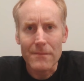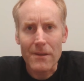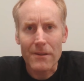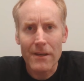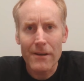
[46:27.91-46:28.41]

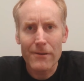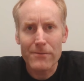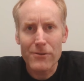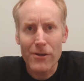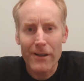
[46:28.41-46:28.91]

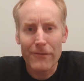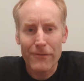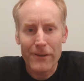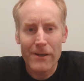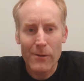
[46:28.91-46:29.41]
they're trying to
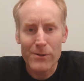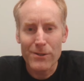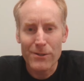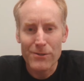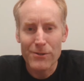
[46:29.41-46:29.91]
figure out what
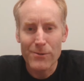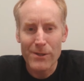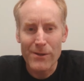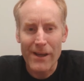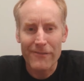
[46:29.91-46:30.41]
you can do
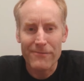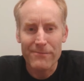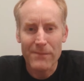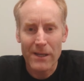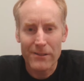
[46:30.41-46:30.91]
when you have
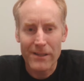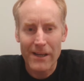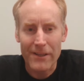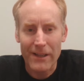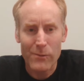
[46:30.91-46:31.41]

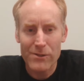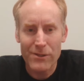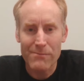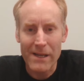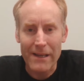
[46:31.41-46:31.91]
microgravity, like what you
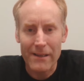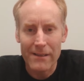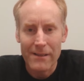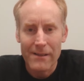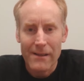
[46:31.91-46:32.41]
can make.
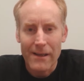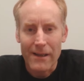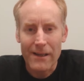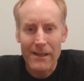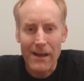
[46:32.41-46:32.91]

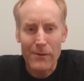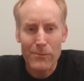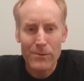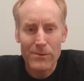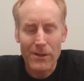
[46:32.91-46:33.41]
And I, I
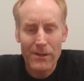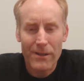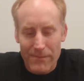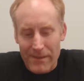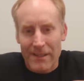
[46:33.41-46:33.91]

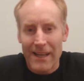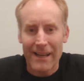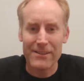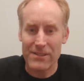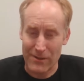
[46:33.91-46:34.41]
the
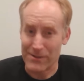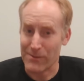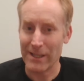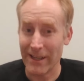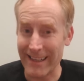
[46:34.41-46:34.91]
analogy,
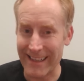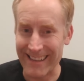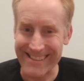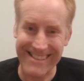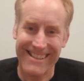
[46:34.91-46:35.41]
we like
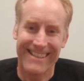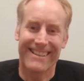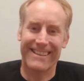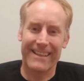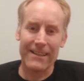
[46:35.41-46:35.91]
analogies.
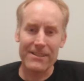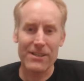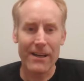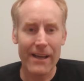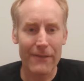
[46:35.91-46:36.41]
The
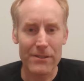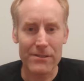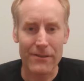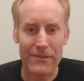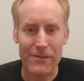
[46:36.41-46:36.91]
analogy I have is
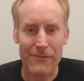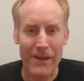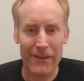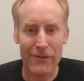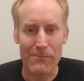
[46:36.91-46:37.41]
to, to the
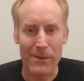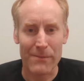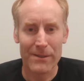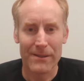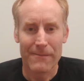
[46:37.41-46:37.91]
vacuum pump,